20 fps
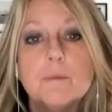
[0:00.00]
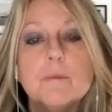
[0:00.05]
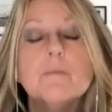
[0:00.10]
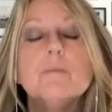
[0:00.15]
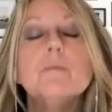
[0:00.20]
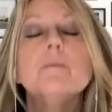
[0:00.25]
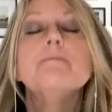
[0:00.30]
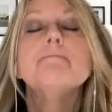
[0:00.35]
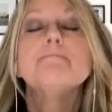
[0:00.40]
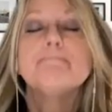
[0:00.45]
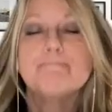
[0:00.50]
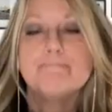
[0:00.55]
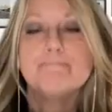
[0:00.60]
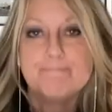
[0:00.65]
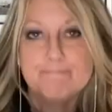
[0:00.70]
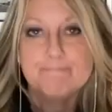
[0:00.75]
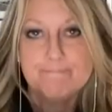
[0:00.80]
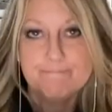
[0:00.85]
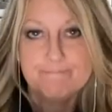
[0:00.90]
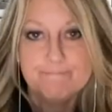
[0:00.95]

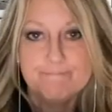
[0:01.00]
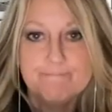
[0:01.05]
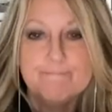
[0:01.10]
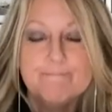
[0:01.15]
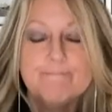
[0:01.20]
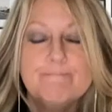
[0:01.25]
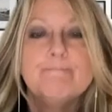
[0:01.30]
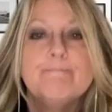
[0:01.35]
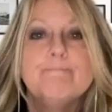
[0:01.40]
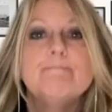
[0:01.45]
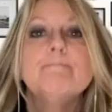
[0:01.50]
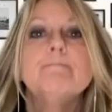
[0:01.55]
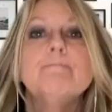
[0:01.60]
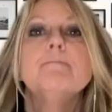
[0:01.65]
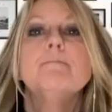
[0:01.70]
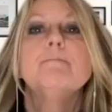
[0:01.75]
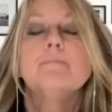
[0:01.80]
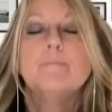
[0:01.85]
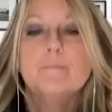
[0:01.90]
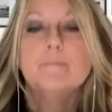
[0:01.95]

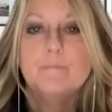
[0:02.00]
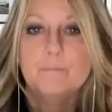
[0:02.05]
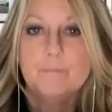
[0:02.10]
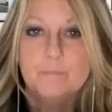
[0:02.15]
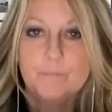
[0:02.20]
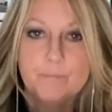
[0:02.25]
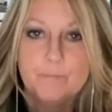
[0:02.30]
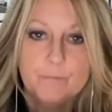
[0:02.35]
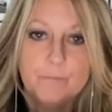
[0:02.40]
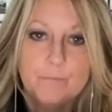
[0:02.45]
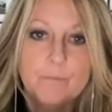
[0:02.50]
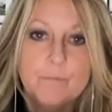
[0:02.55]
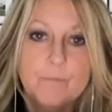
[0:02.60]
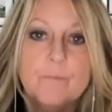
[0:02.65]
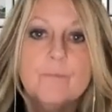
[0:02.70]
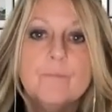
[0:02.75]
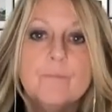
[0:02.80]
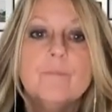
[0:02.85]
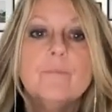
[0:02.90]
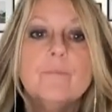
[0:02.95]

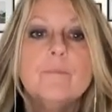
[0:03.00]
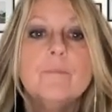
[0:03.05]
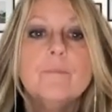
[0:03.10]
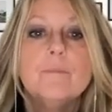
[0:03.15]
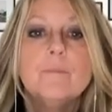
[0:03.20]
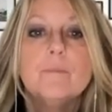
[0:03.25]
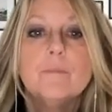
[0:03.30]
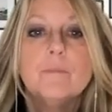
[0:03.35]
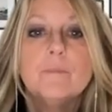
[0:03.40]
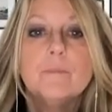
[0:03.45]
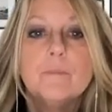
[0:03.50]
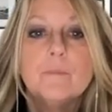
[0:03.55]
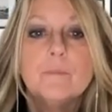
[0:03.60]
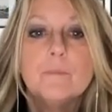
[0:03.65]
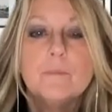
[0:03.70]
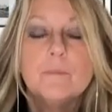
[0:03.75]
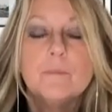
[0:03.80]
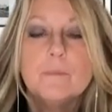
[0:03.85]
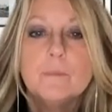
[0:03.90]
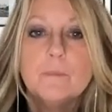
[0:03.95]

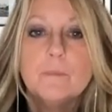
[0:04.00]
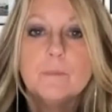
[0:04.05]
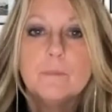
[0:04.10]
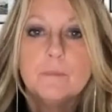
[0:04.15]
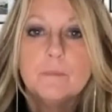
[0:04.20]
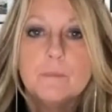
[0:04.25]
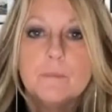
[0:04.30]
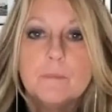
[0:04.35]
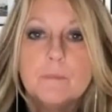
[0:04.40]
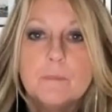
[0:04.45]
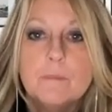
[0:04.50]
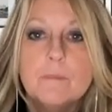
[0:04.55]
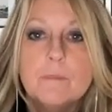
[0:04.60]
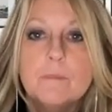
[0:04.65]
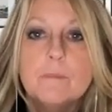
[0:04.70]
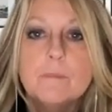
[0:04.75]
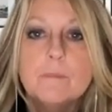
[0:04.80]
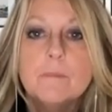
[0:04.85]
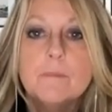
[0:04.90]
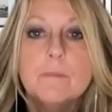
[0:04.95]

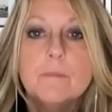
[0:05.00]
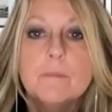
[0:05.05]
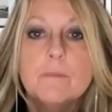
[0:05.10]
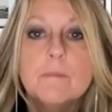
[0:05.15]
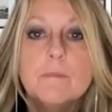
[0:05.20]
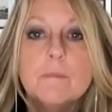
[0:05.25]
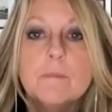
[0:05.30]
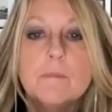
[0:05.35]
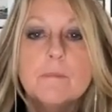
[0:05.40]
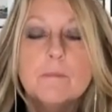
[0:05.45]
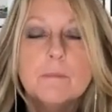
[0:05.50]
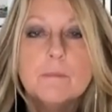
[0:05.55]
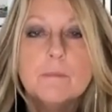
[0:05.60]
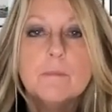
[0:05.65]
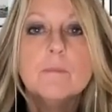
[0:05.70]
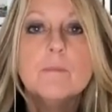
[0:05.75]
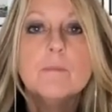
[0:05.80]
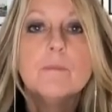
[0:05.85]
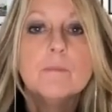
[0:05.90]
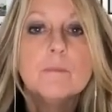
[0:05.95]

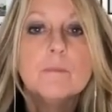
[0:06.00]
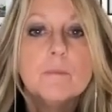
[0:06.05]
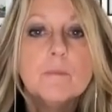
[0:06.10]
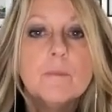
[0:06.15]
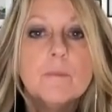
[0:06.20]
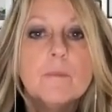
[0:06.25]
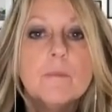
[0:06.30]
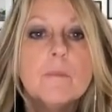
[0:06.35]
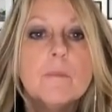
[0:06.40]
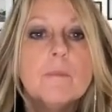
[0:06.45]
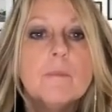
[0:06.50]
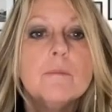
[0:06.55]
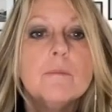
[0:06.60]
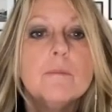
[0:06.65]
(silent)